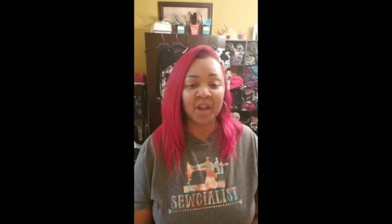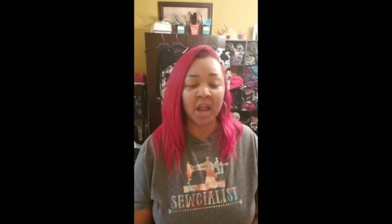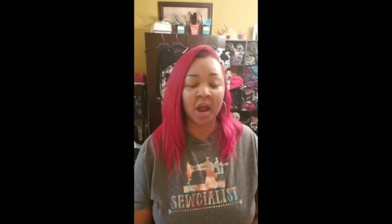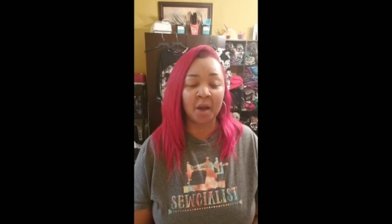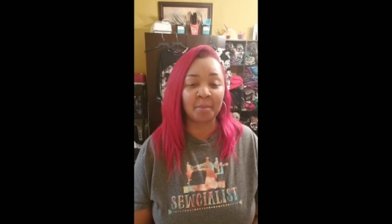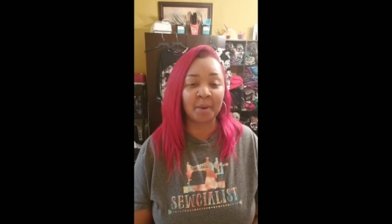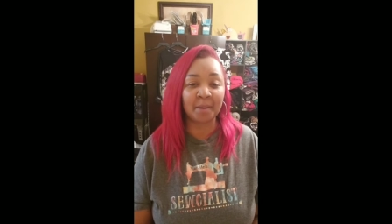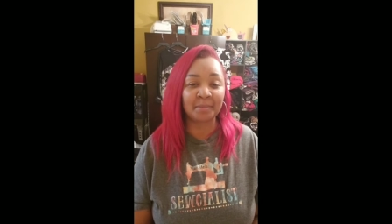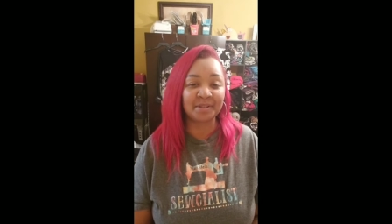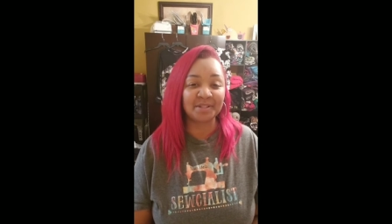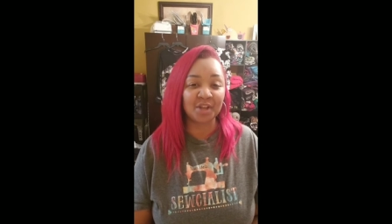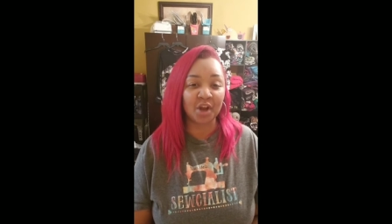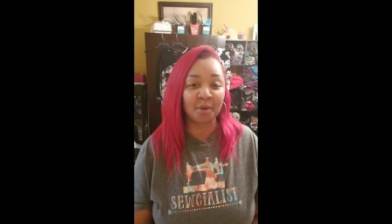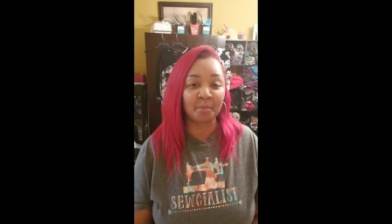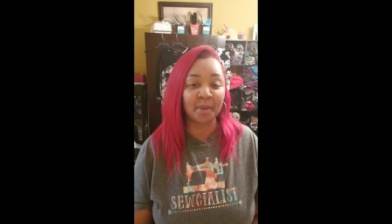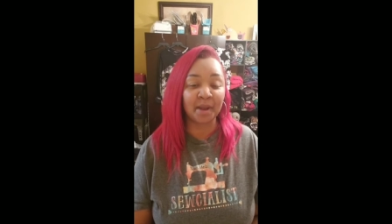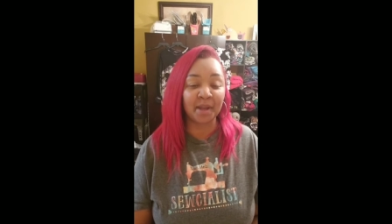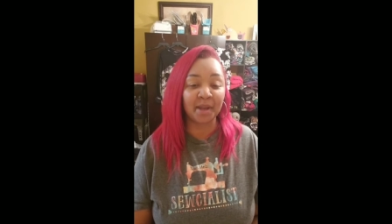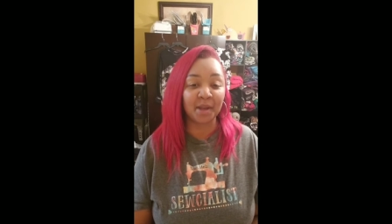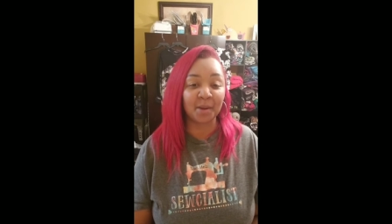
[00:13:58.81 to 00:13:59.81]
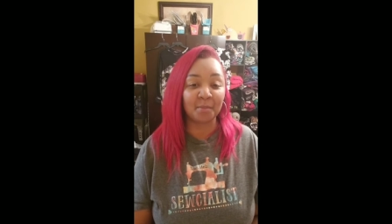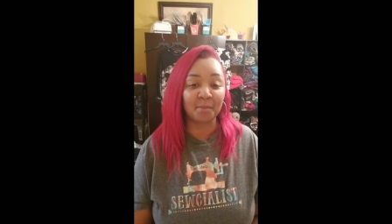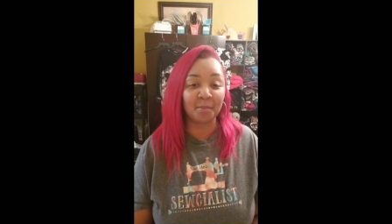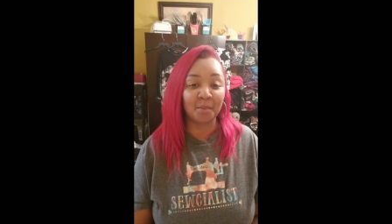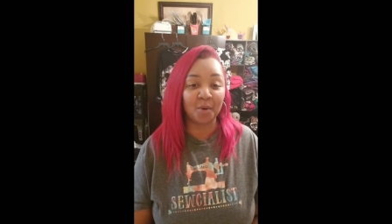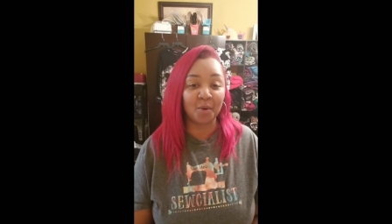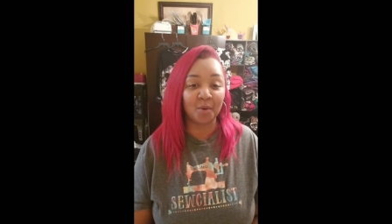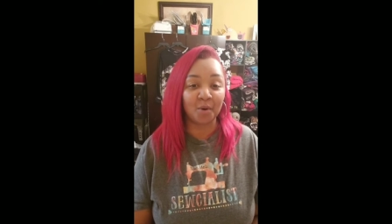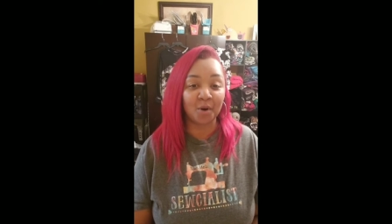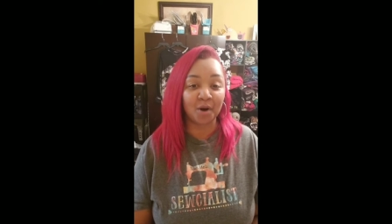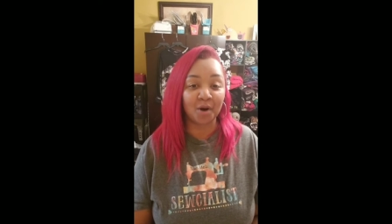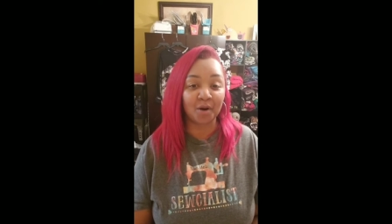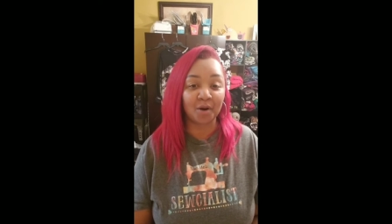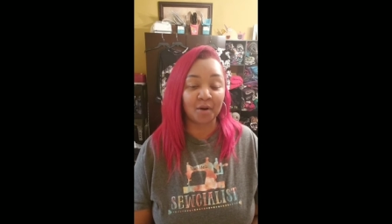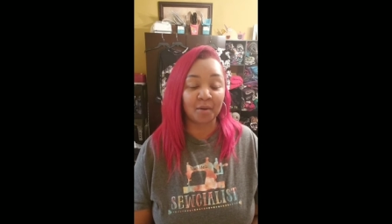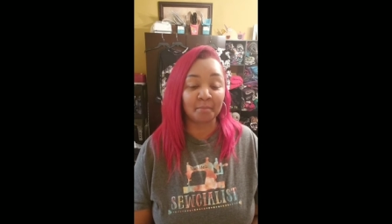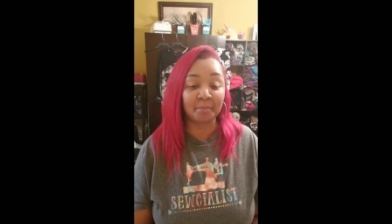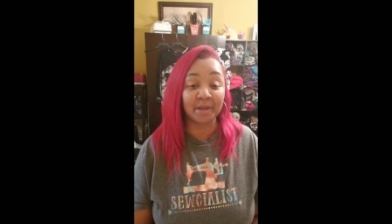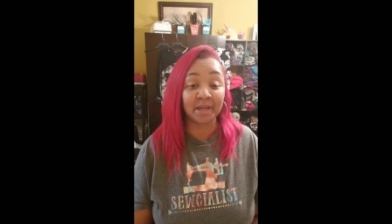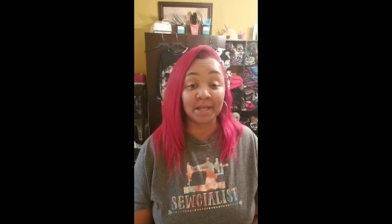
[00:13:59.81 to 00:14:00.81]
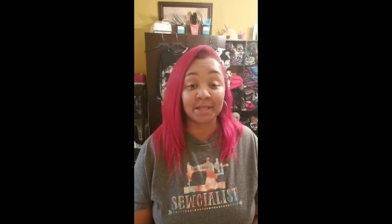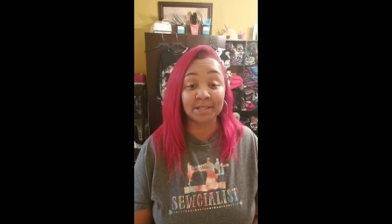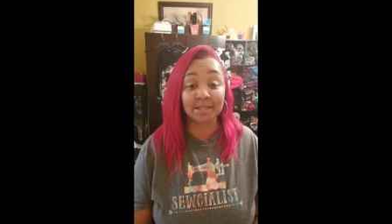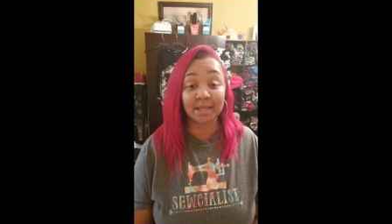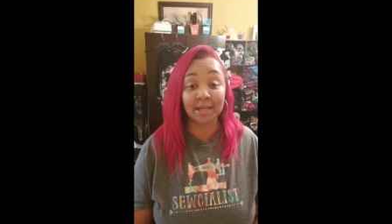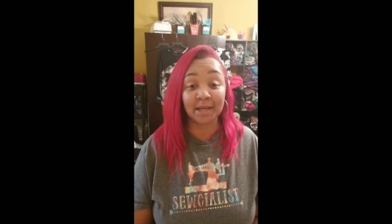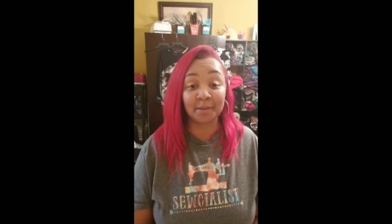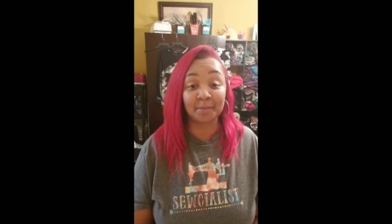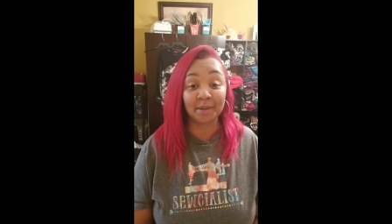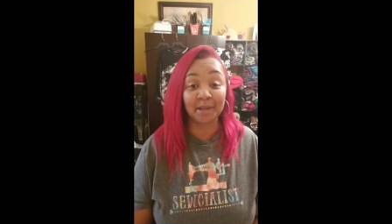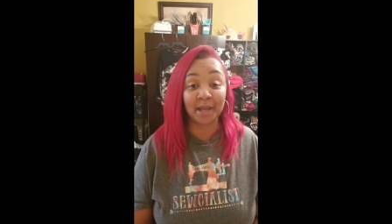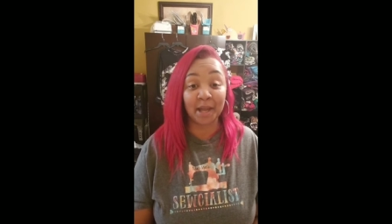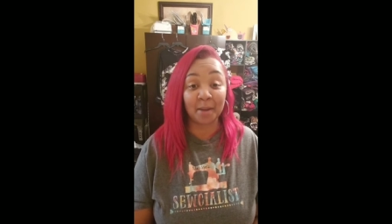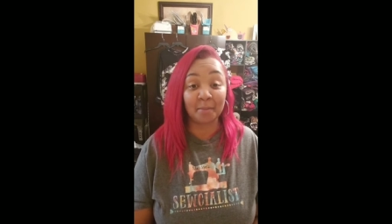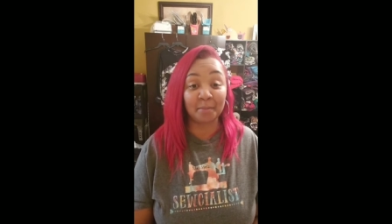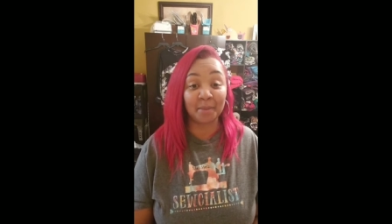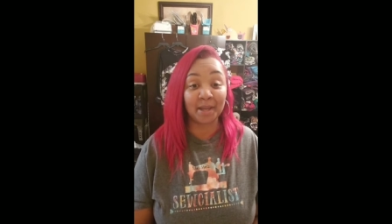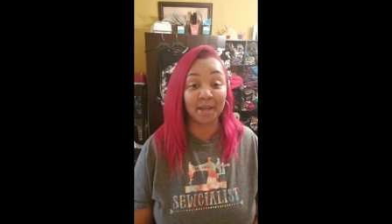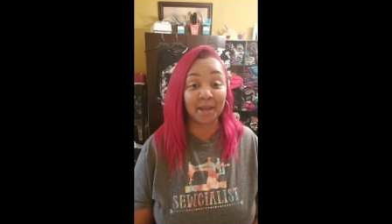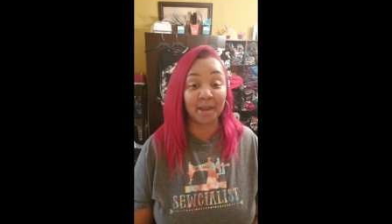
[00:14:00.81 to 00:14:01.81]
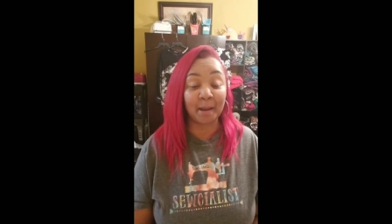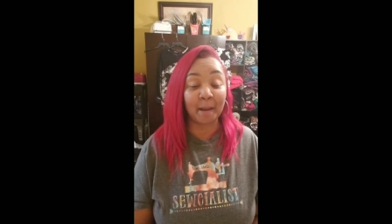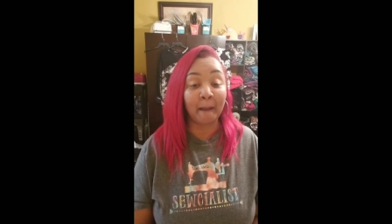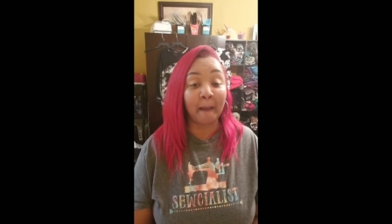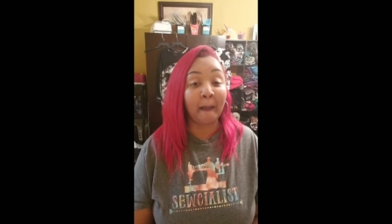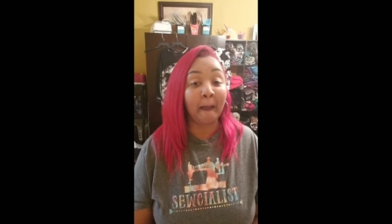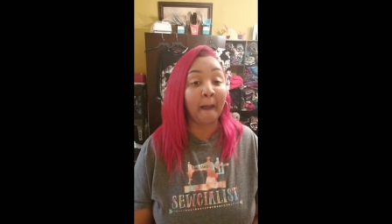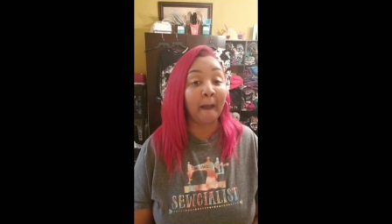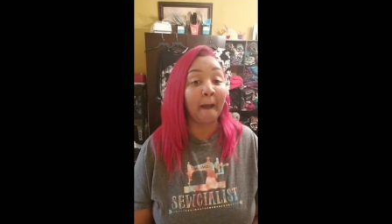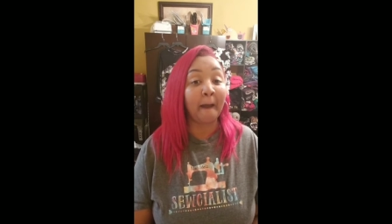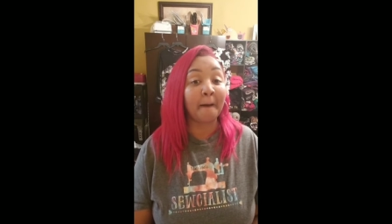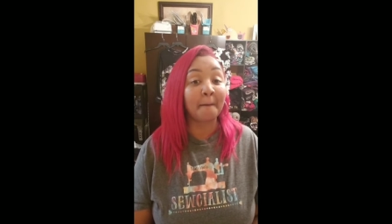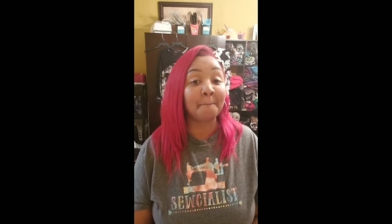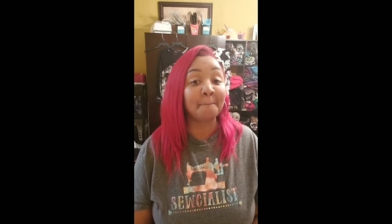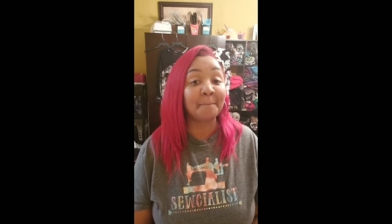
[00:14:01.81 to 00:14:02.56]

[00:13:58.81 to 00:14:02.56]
I'll probably start making more because the hubby got me a